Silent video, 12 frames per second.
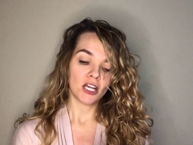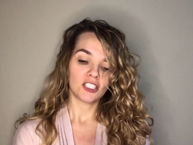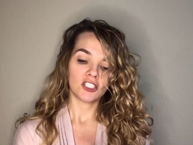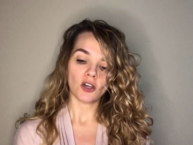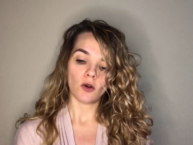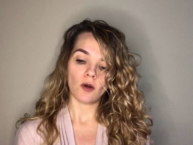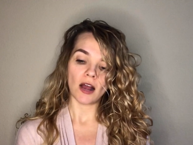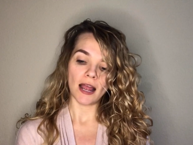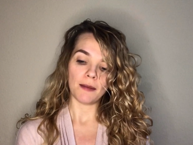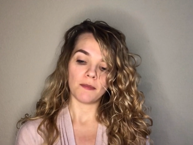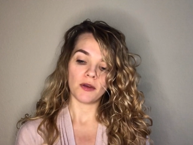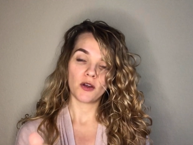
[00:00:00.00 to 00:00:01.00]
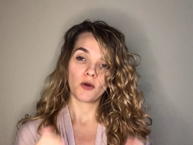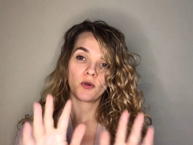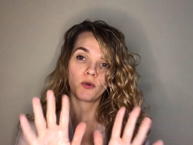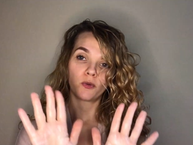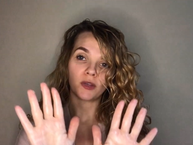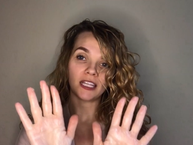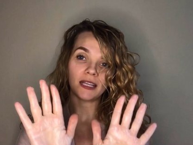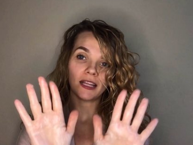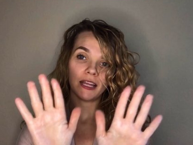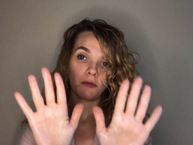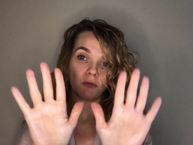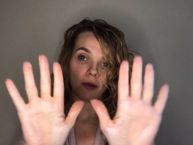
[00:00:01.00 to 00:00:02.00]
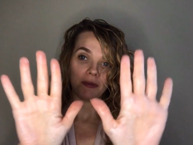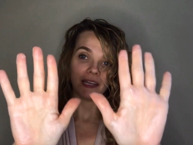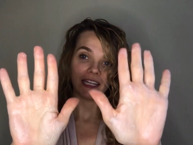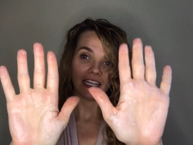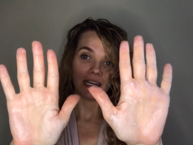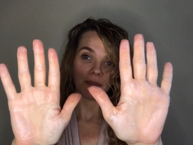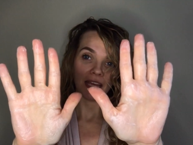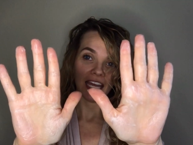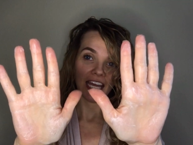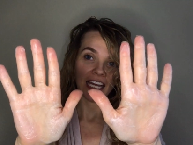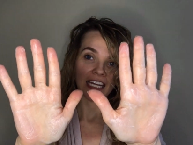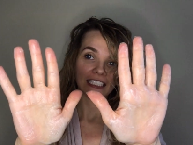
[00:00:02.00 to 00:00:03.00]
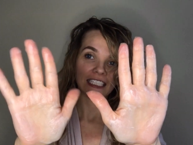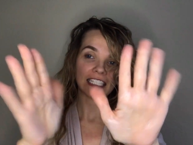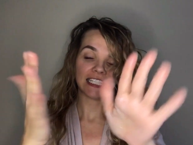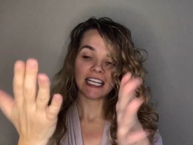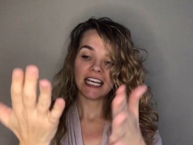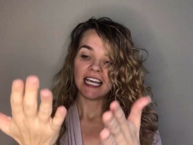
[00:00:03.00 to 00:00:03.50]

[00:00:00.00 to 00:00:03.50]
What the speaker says: So I'm really like rubbing it into my hands.